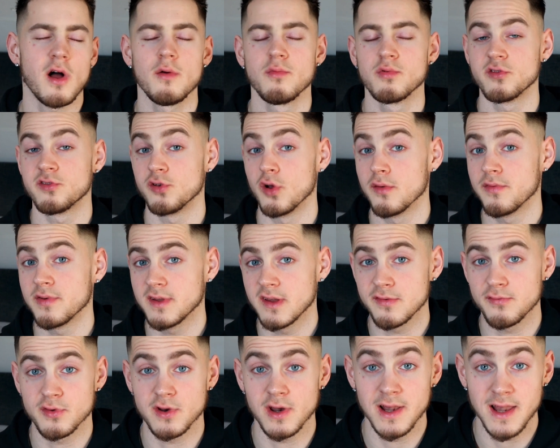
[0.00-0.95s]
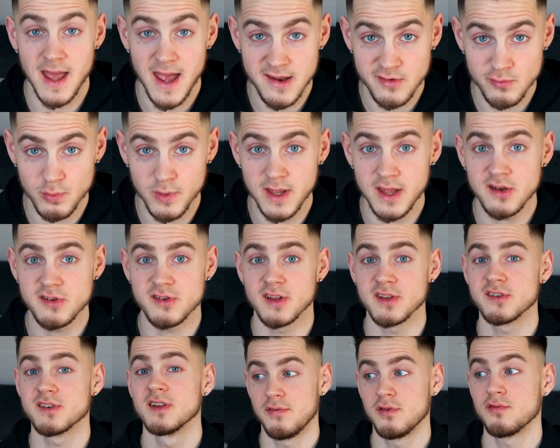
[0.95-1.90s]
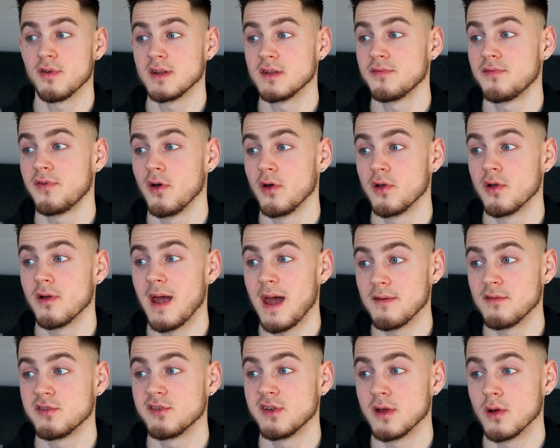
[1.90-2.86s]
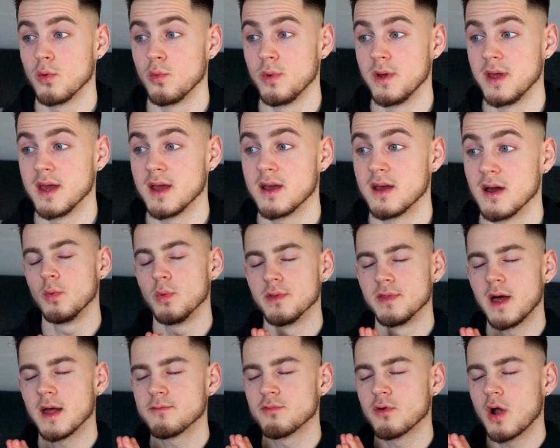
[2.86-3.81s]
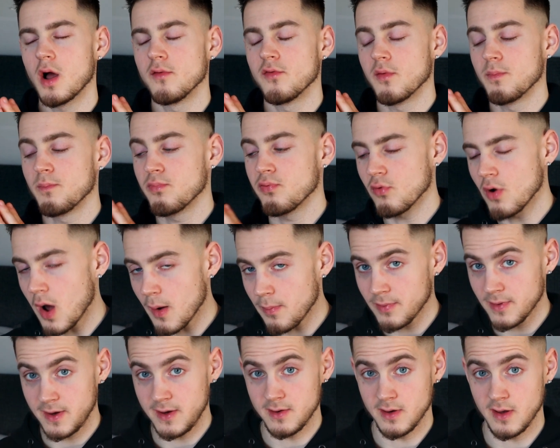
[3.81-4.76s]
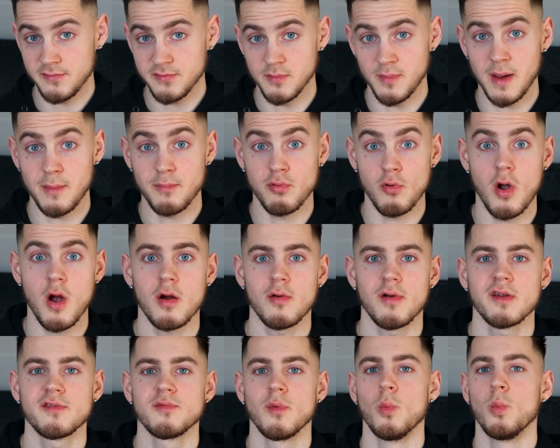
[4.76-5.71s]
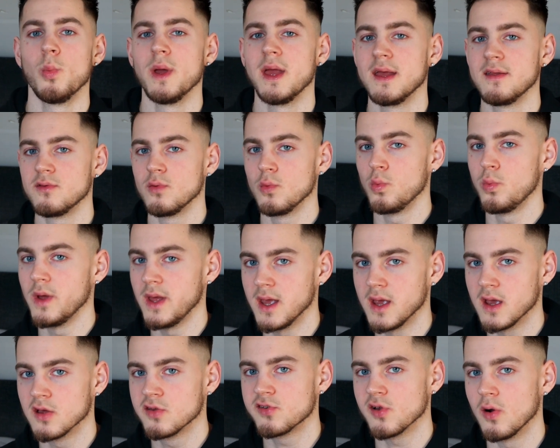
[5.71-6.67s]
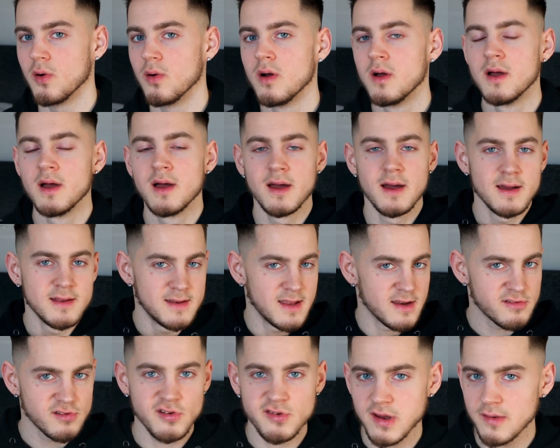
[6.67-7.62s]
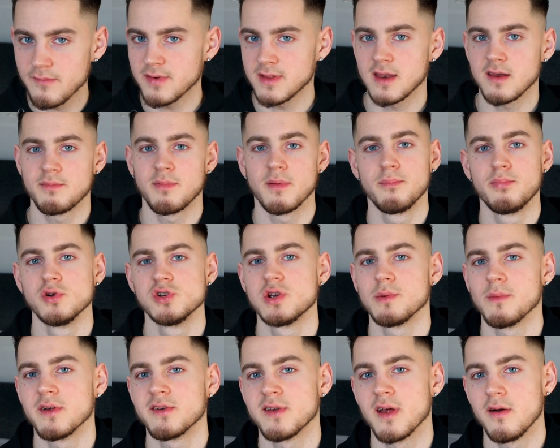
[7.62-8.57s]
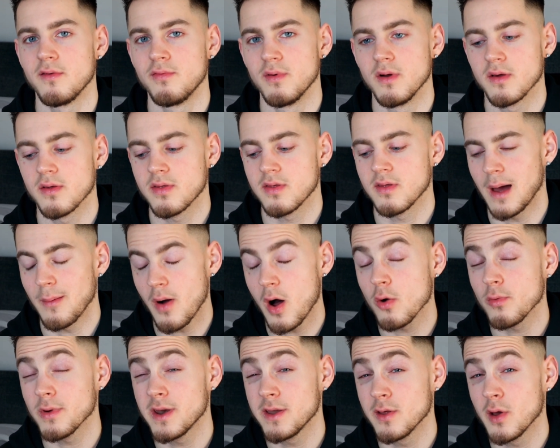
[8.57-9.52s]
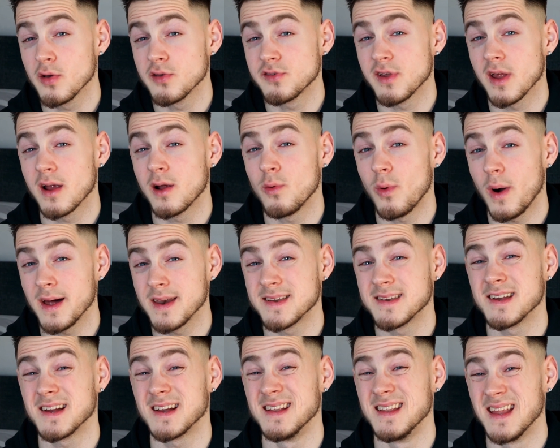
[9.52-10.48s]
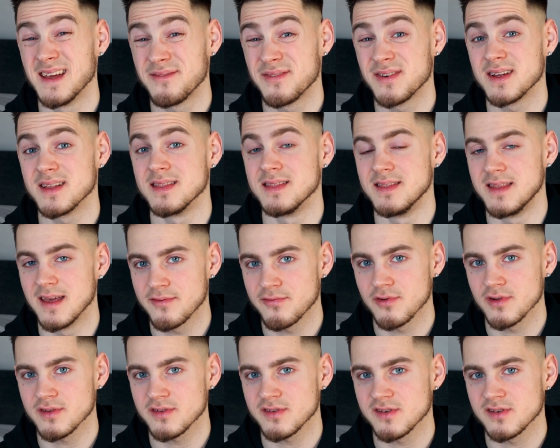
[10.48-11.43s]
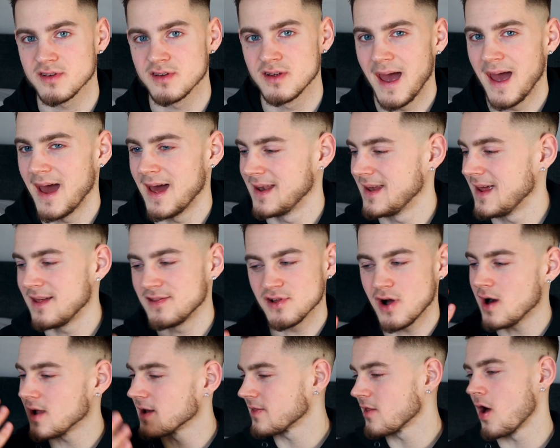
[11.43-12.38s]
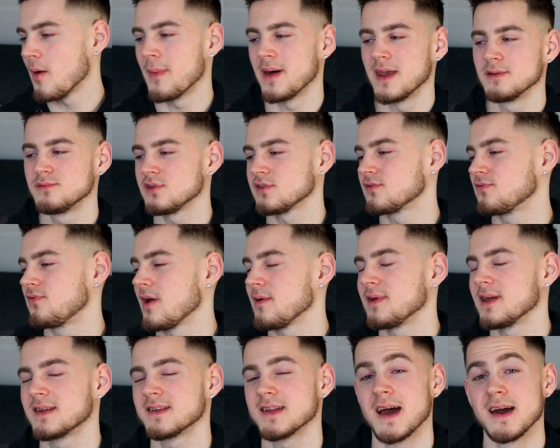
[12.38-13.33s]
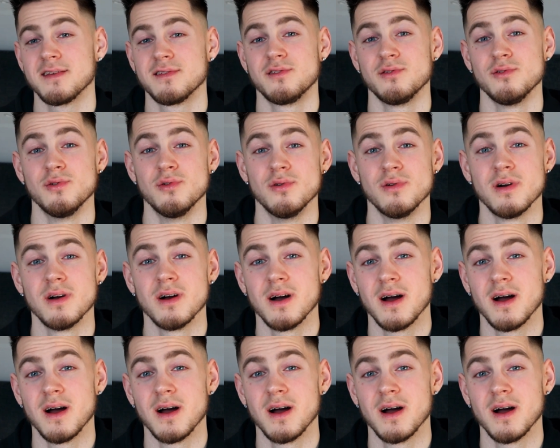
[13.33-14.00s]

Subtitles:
all reserving this for the last week, since if you train to failure every single week, you will not recover properly enough to make progress from week to week. So that's just something that I've been pushing myself with. I'm already noticing quite a significant difference. And all in all, man, I'm just very excited to